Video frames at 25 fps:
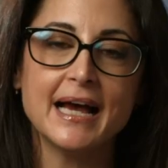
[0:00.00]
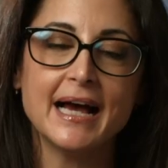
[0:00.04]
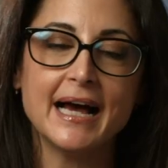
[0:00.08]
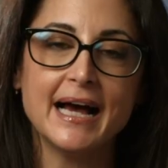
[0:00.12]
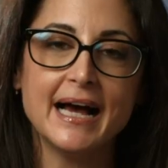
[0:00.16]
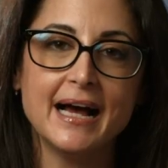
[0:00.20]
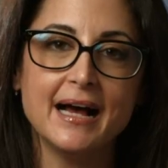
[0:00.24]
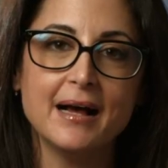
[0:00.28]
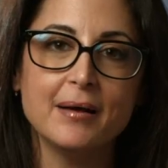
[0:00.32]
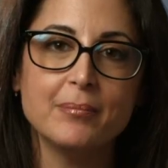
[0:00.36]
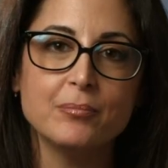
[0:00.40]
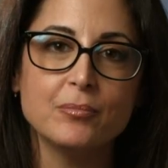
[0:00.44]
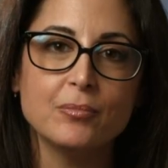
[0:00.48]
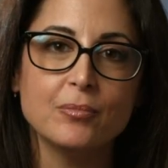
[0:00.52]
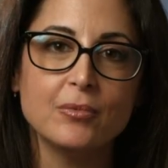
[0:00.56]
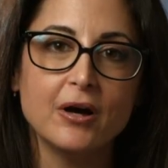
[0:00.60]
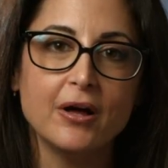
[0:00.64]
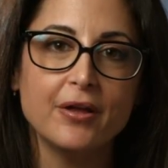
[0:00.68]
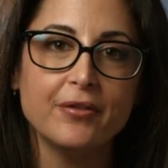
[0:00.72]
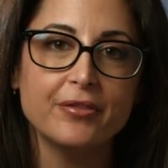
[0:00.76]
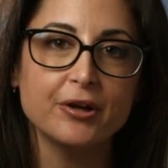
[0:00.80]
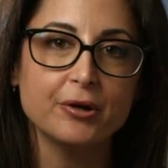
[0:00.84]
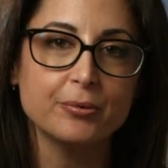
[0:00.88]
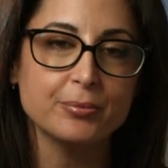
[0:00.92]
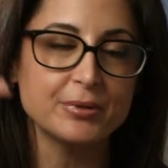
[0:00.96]

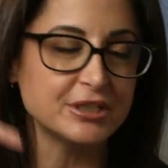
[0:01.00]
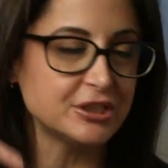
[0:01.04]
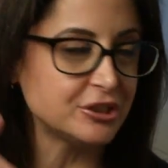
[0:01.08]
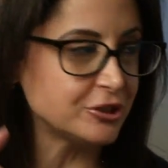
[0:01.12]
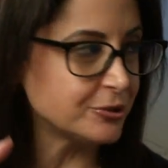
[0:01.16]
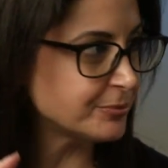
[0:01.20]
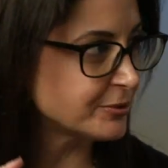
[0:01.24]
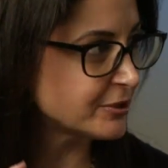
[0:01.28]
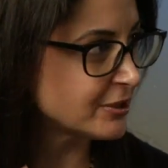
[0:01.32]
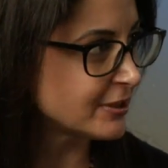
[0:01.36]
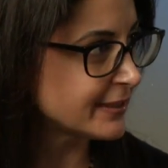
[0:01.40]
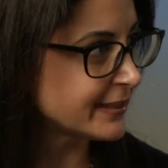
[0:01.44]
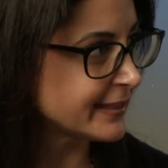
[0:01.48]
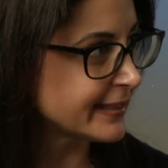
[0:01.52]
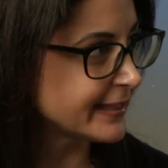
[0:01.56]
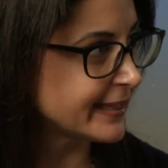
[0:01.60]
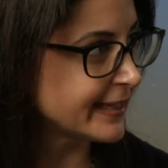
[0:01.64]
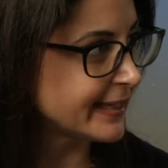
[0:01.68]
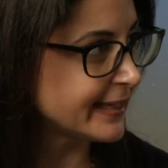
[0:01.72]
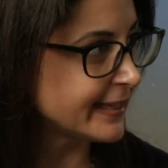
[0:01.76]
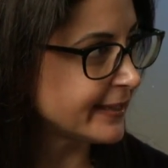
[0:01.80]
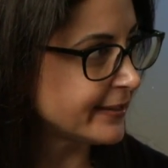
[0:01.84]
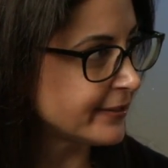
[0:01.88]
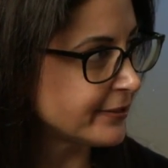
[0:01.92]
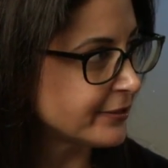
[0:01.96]
Although we do put on a
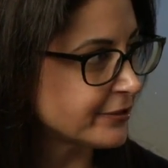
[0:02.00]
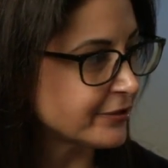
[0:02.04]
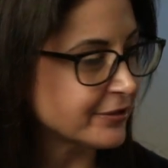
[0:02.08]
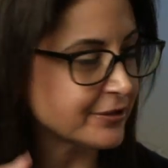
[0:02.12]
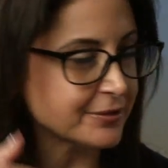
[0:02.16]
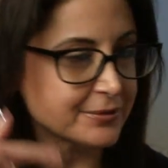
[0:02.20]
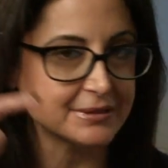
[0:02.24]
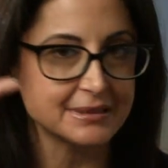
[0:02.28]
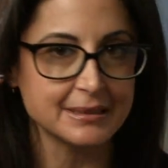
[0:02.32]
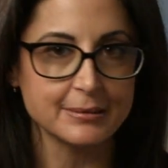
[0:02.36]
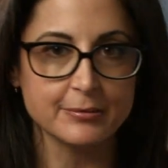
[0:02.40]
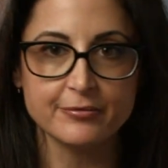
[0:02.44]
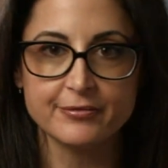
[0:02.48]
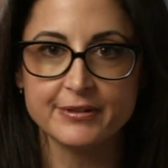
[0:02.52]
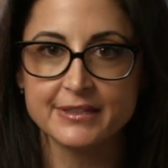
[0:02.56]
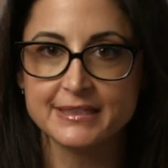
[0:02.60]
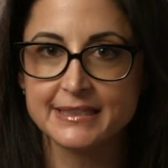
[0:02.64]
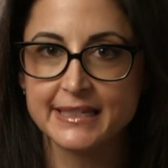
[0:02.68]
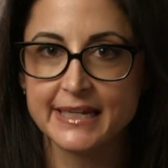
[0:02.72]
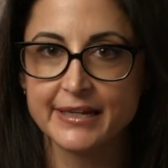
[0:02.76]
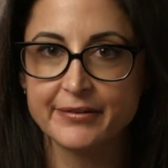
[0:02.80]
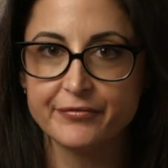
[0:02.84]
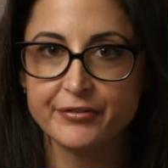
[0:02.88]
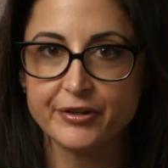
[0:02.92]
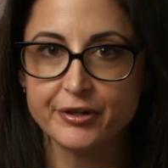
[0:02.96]
gown, although some of us
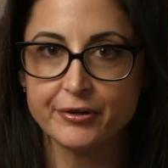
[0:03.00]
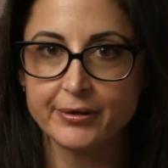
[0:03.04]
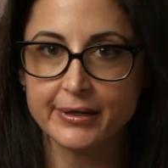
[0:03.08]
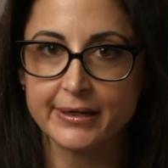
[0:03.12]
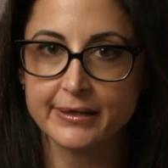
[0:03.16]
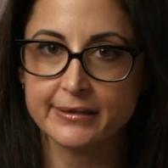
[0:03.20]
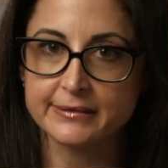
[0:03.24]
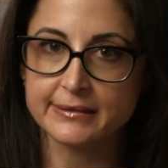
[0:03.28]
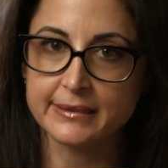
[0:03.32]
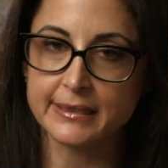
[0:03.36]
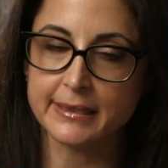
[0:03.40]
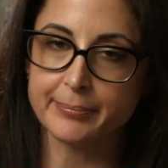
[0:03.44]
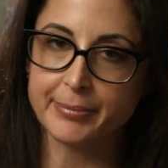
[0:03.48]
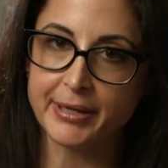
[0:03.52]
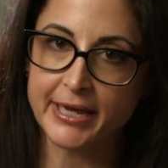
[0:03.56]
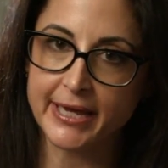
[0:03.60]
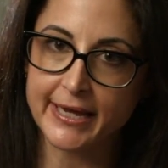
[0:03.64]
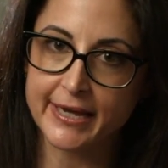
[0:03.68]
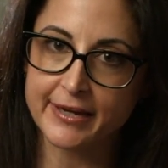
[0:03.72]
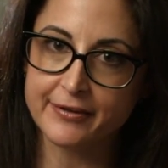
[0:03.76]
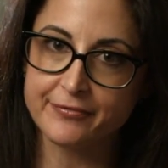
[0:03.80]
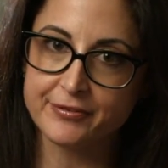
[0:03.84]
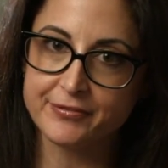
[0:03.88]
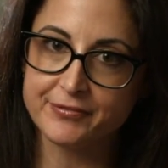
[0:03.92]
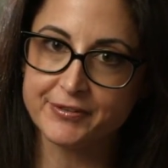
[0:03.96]
can't figure out it's in the
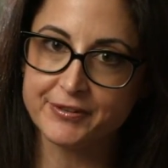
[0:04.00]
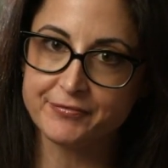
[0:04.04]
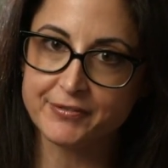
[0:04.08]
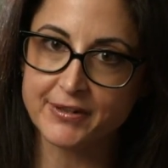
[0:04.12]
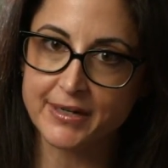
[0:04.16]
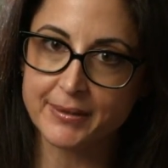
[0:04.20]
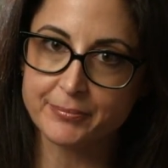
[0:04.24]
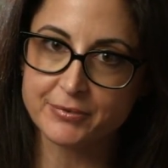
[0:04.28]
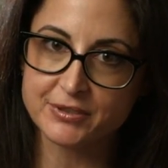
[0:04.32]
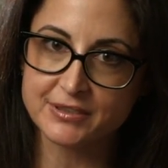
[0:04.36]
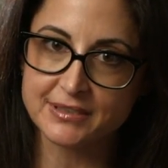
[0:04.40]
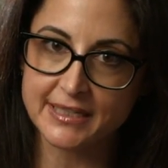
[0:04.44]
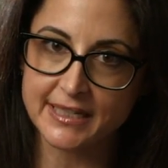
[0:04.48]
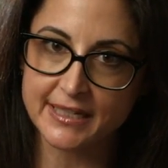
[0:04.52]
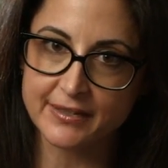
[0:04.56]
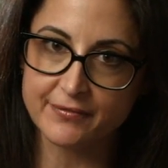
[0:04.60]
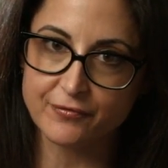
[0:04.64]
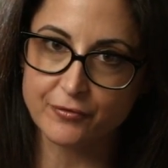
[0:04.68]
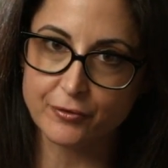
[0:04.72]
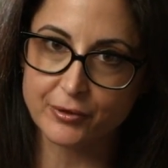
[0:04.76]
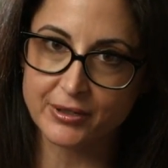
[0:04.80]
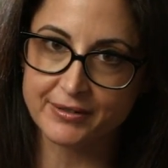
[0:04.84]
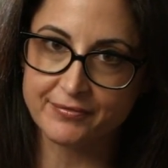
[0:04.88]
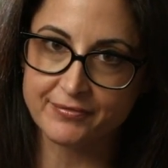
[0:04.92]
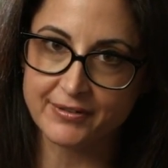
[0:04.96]
back, 55%,
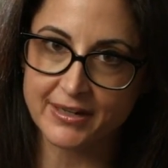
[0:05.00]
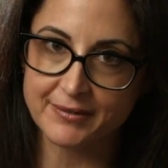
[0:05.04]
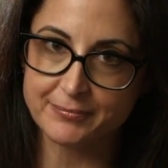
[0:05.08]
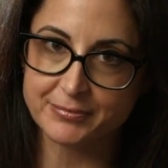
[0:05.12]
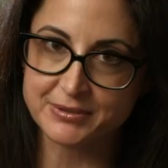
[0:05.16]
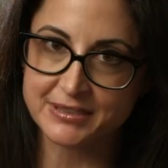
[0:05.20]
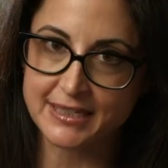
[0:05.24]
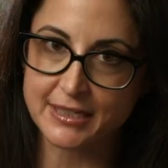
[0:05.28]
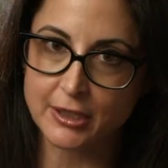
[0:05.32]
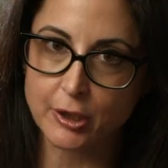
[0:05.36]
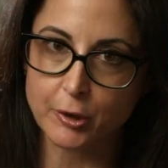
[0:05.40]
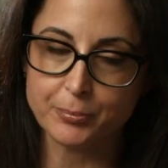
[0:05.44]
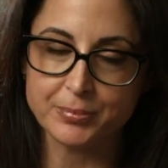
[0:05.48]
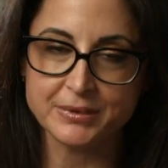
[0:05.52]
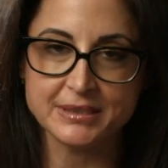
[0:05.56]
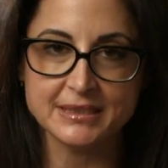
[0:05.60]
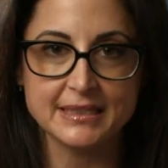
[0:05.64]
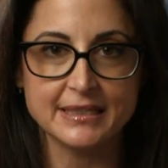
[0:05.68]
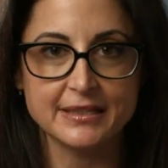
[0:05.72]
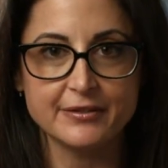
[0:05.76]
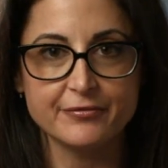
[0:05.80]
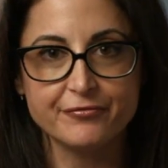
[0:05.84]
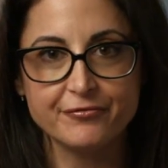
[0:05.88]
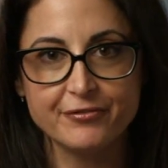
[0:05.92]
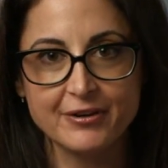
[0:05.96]
45% opens
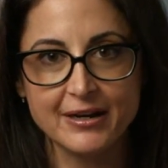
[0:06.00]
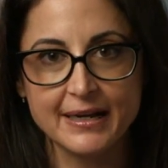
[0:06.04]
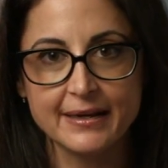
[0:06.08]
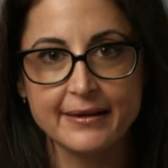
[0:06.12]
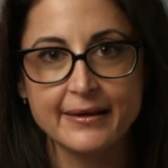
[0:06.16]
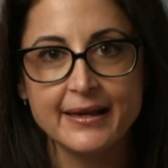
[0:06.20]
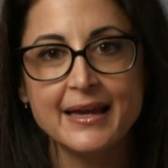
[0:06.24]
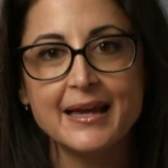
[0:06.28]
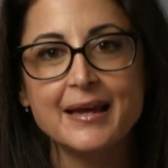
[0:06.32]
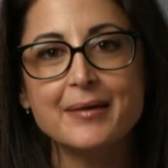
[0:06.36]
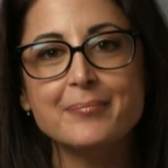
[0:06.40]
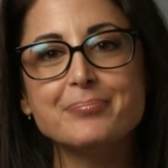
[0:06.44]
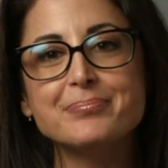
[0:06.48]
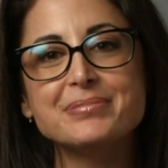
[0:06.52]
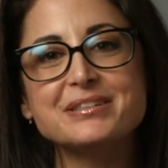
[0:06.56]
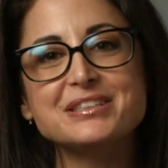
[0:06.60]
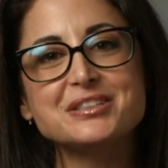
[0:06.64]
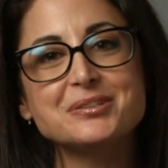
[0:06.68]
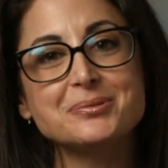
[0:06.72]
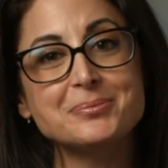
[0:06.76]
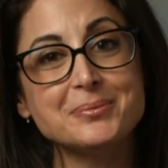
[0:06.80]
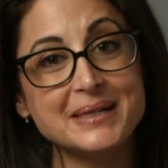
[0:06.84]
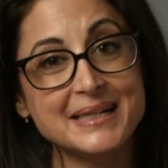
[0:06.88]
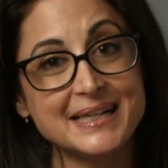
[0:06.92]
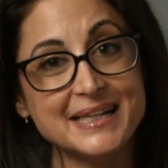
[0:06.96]
in the front, but
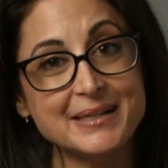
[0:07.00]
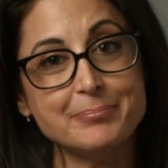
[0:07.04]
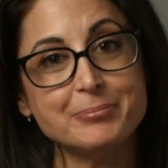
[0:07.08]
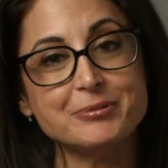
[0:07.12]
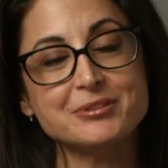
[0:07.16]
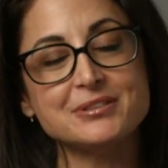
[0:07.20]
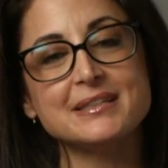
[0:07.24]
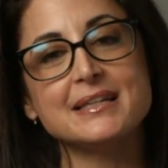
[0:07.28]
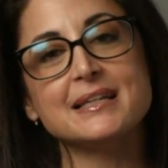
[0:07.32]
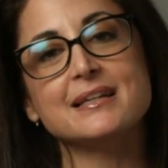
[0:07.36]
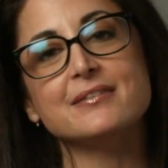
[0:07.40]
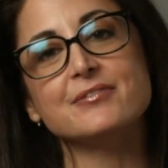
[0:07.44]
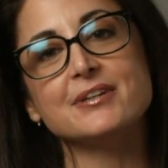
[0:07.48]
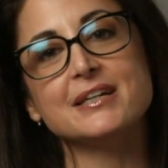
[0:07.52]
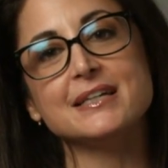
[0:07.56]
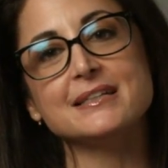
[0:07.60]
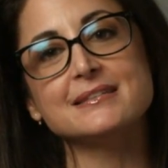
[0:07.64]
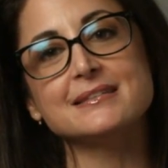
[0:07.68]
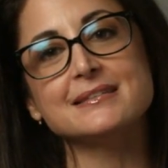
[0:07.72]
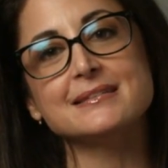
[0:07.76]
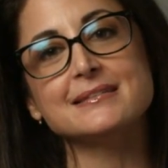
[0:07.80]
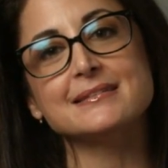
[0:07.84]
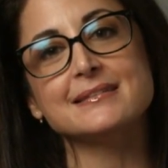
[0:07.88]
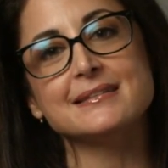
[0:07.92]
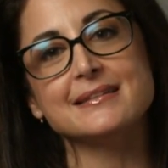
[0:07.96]
20% of us,
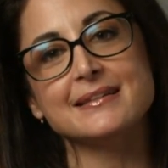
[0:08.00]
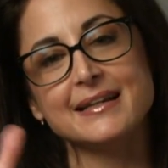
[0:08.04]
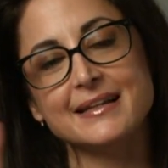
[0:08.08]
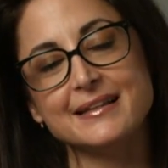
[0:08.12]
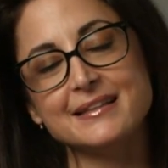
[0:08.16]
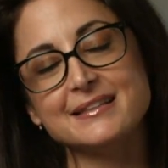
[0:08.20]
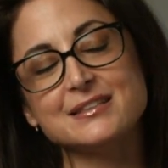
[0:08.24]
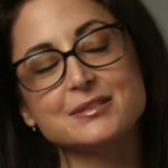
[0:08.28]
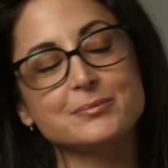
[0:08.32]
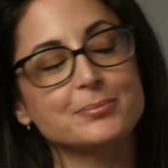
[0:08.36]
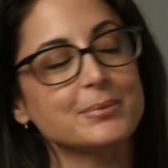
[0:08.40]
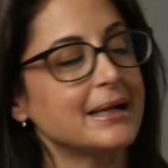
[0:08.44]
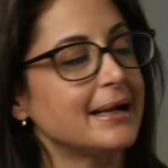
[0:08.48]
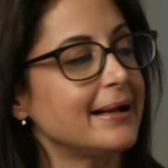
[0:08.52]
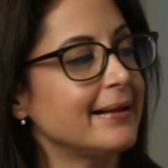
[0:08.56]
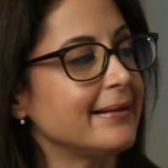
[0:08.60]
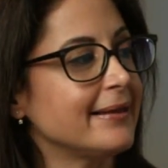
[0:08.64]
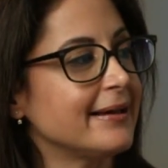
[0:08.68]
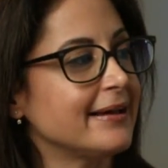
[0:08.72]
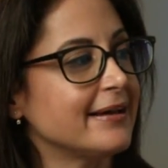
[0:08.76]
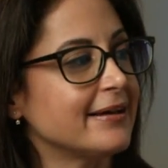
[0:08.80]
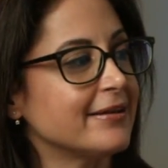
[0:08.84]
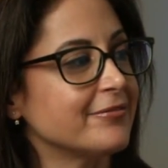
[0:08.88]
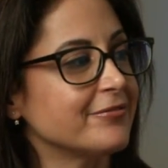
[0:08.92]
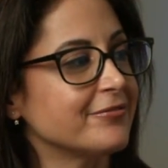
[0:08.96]
and this is what I
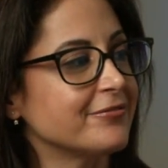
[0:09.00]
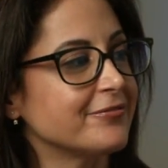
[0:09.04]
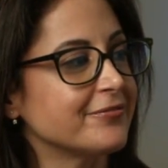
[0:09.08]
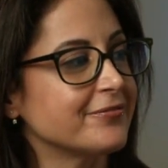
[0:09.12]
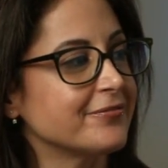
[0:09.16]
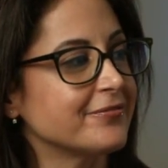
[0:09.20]
love,